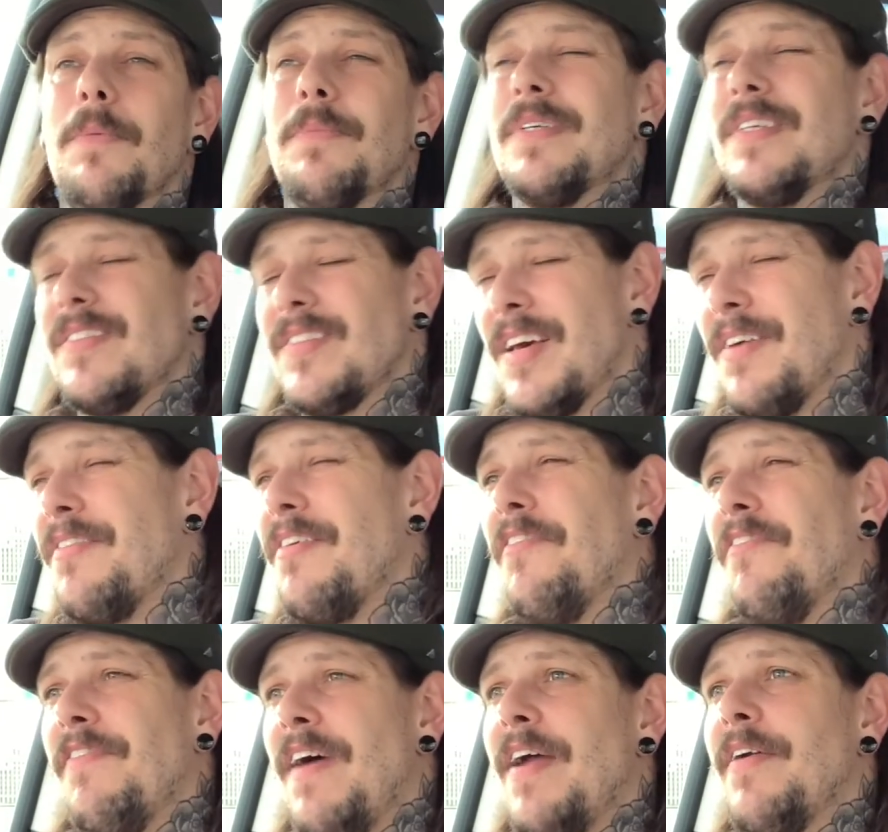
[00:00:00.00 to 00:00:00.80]
because they're
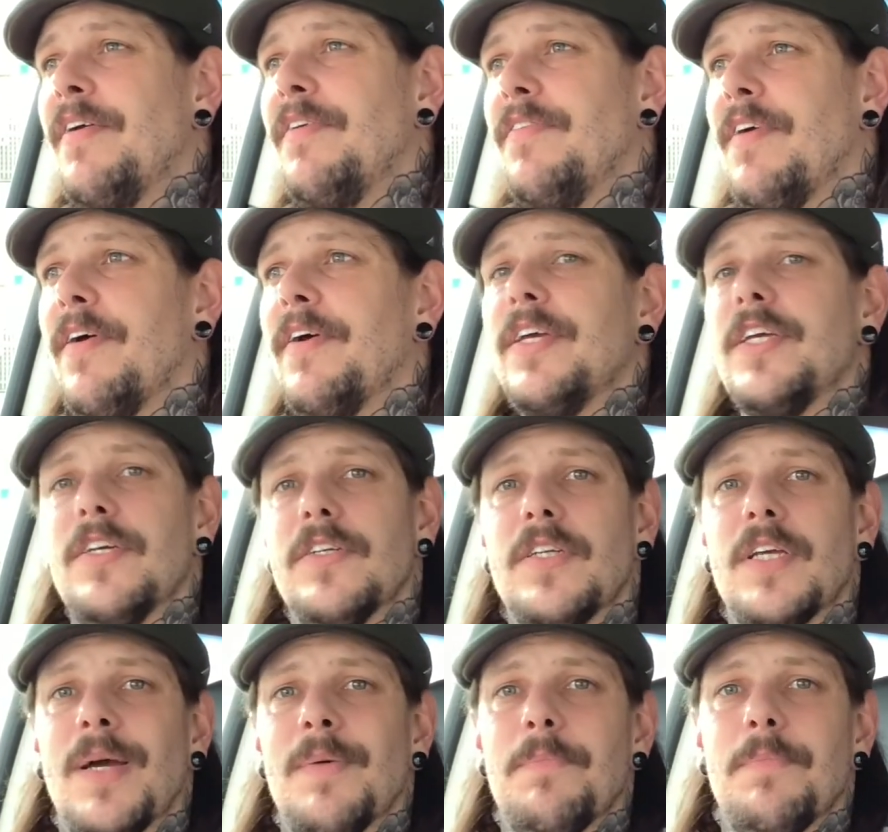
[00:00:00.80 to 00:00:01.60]
a very, very
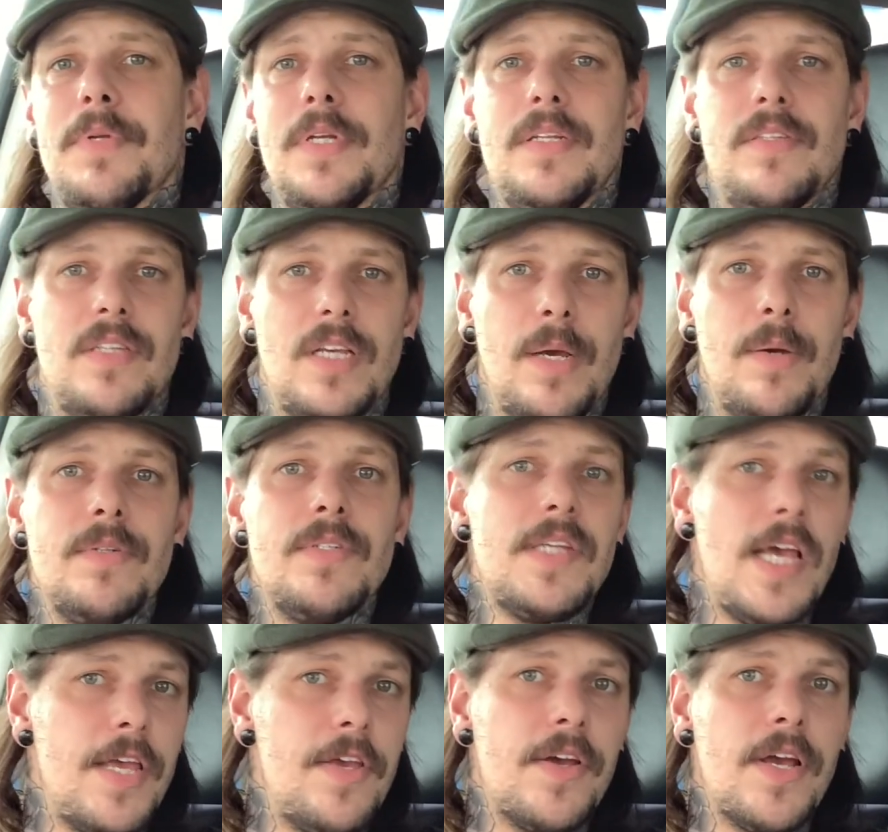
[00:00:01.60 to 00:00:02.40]
good company to go and
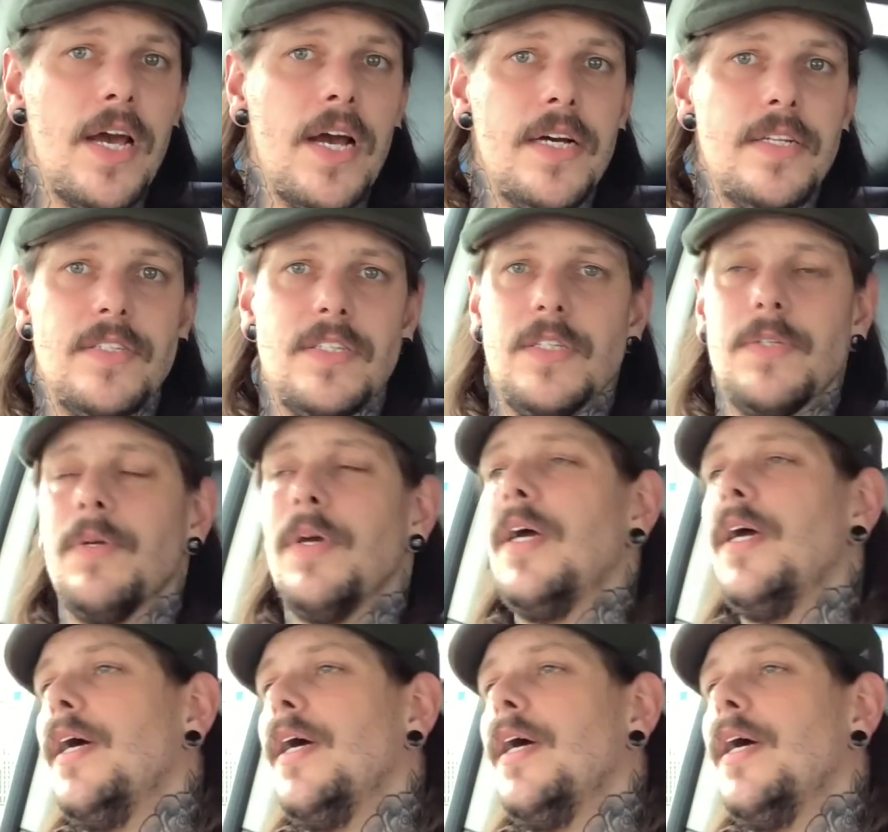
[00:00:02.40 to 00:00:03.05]
take your car to.